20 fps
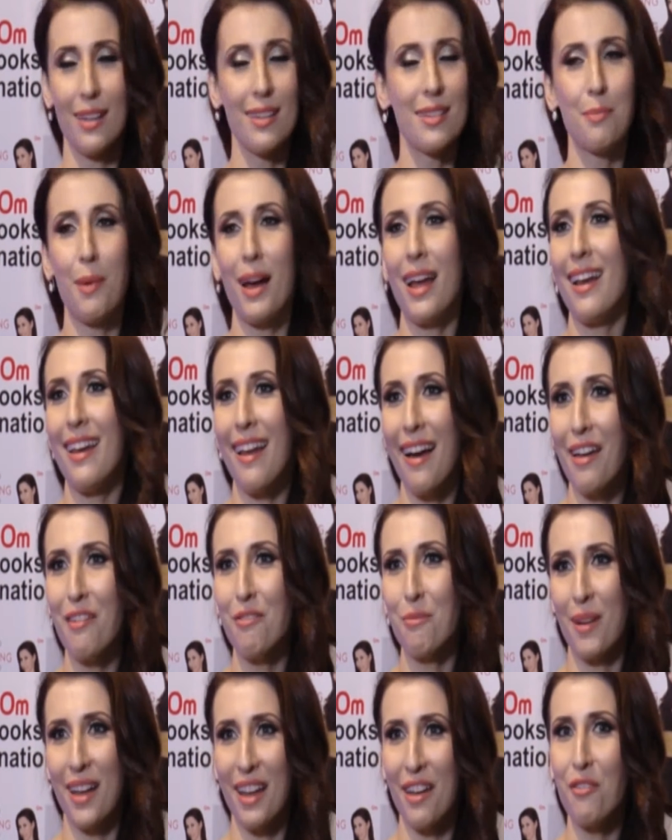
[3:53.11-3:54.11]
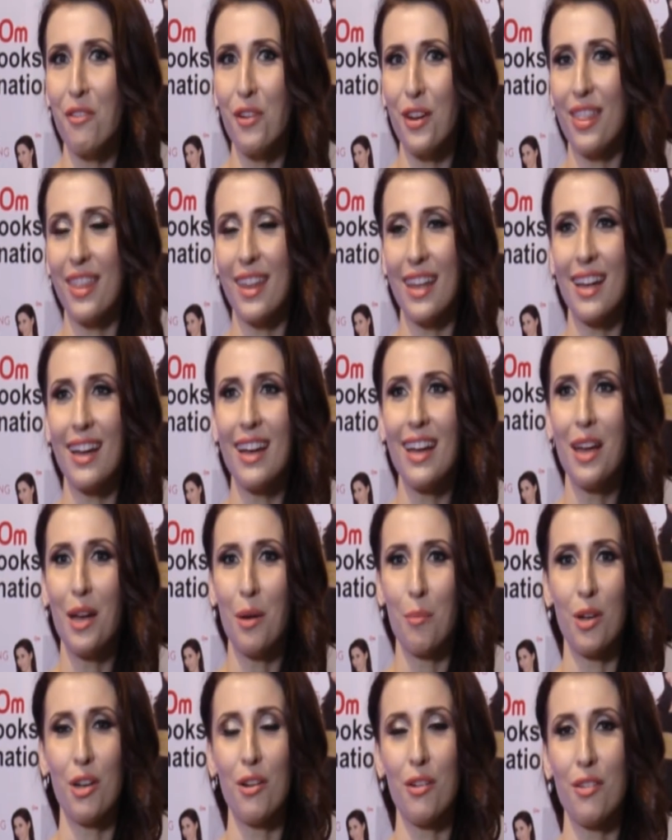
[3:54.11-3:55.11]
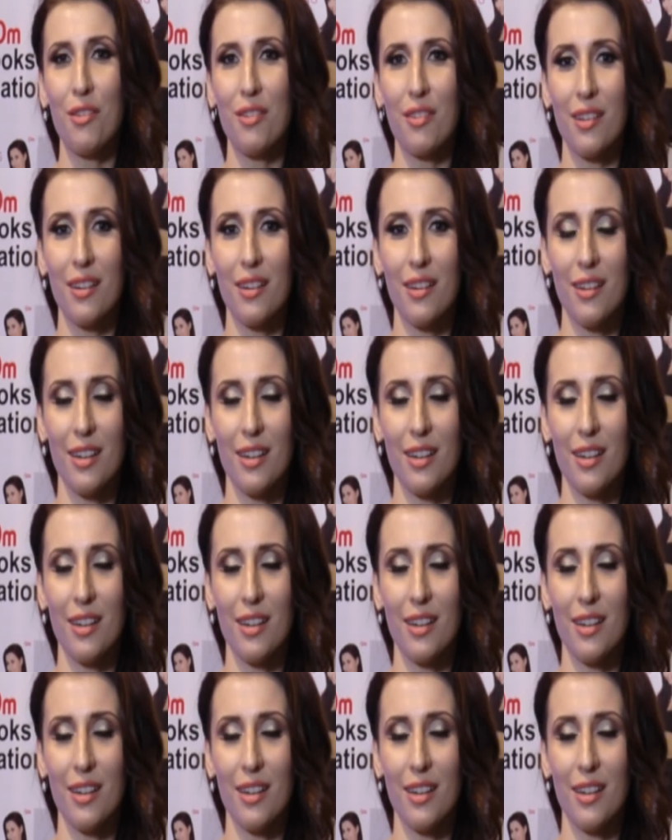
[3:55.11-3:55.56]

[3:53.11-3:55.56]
It's my life, my everything, because